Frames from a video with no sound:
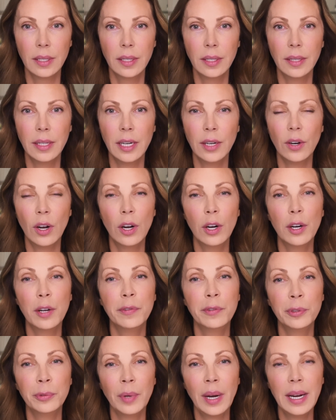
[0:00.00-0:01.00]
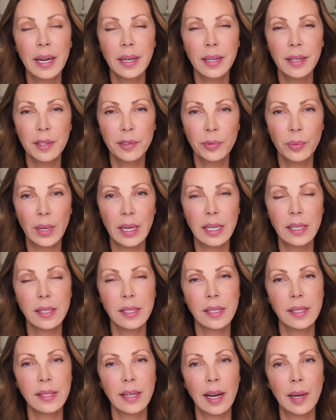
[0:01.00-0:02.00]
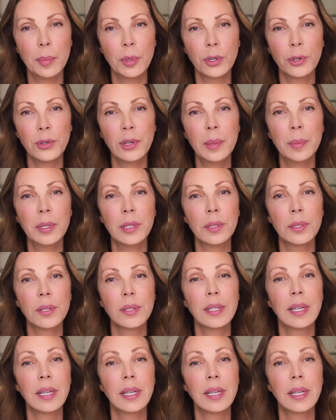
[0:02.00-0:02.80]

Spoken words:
There are a variety of ways that cyber criminals